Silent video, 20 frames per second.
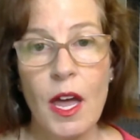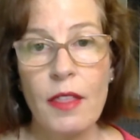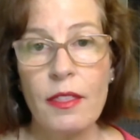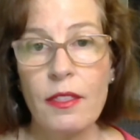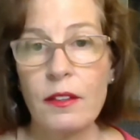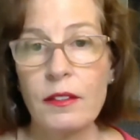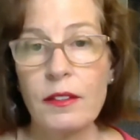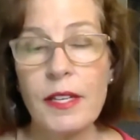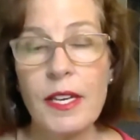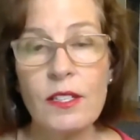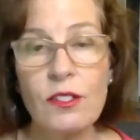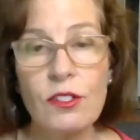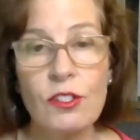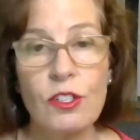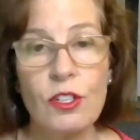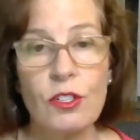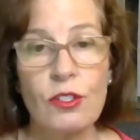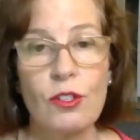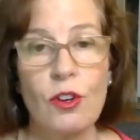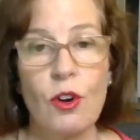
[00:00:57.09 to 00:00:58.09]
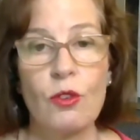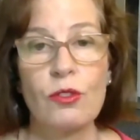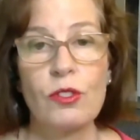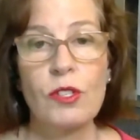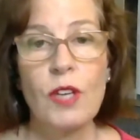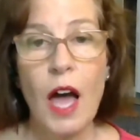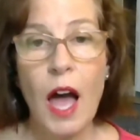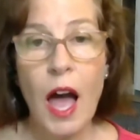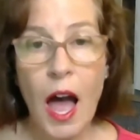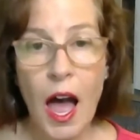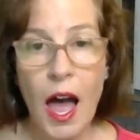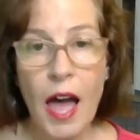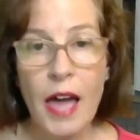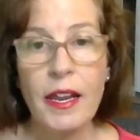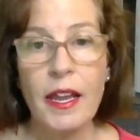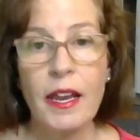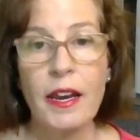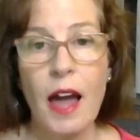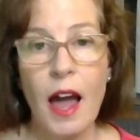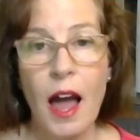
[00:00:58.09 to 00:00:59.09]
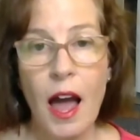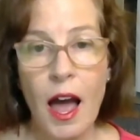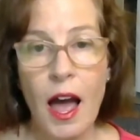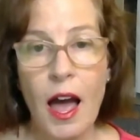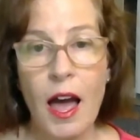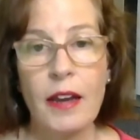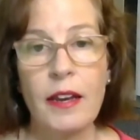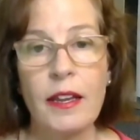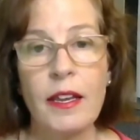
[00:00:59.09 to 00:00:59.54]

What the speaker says: The list just goes on and on.